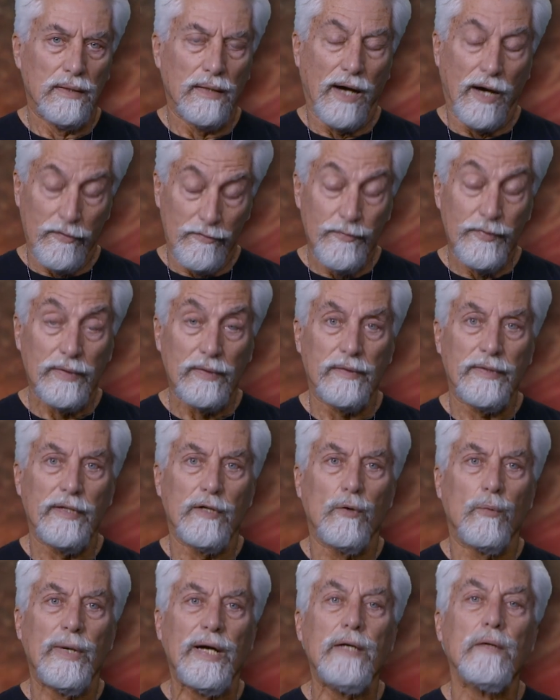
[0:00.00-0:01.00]
I feel
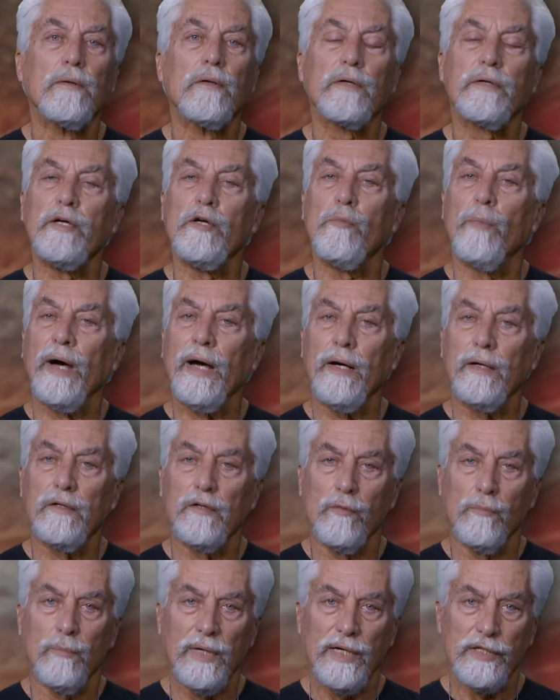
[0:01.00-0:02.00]
that way looking back
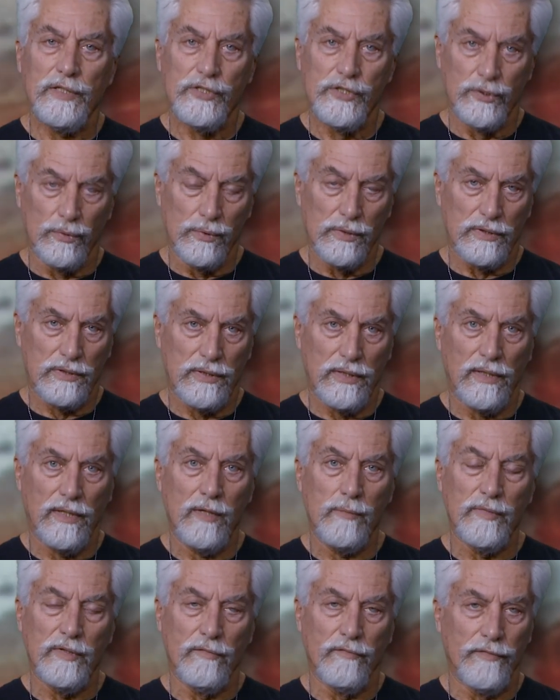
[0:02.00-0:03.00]
on my short
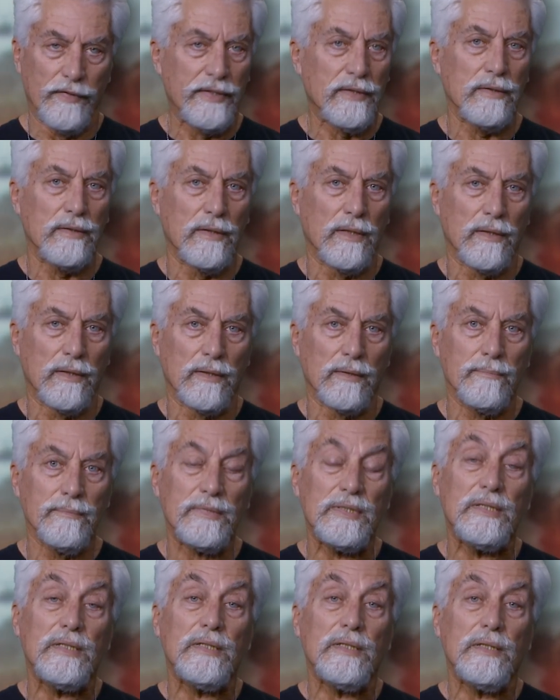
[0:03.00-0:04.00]
time in Vietnam